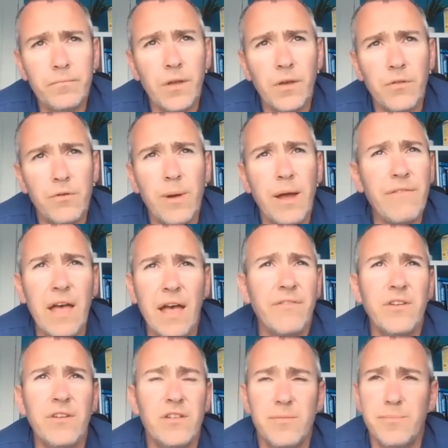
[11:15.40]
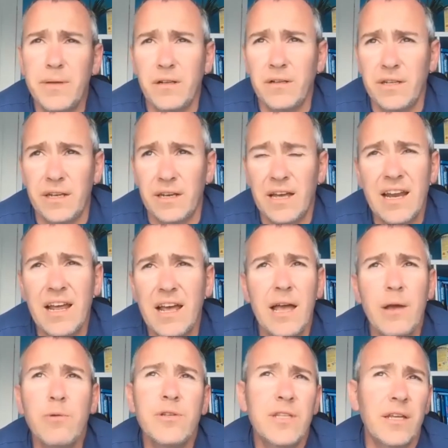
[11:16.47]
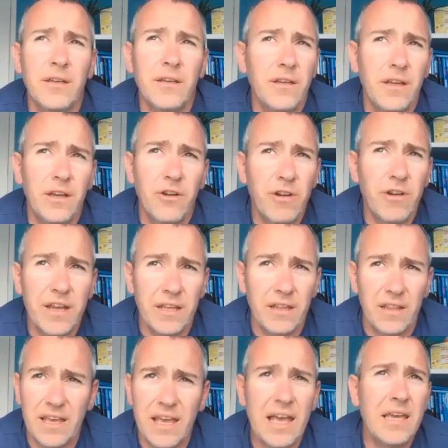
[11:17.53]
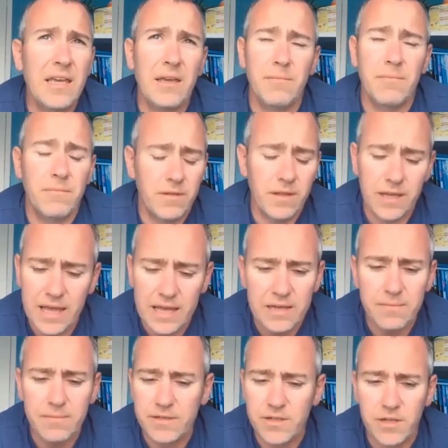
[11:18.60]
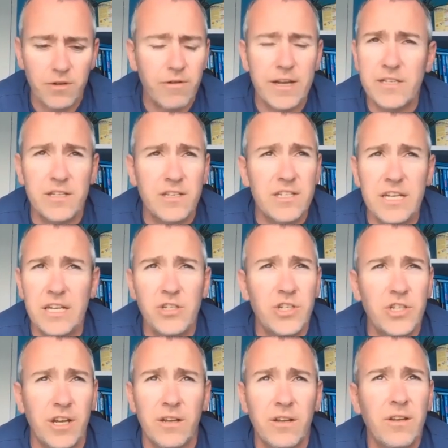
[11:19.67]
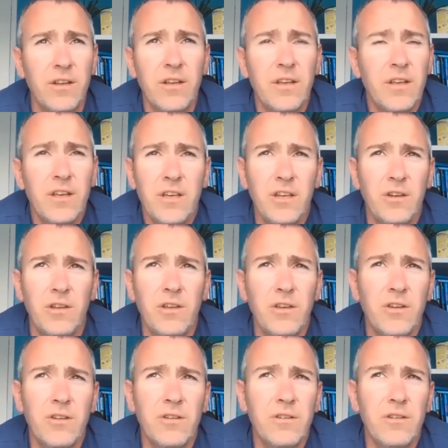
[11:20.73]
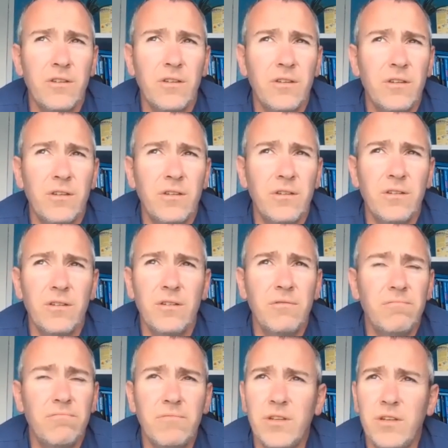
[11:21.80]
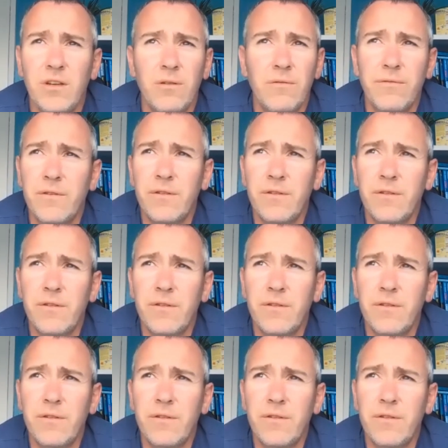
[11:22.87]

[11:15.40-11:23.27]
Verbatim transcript: through evidence building. And I, I always think in cricket, the game the game is the greatest teacher. You, know, you can you know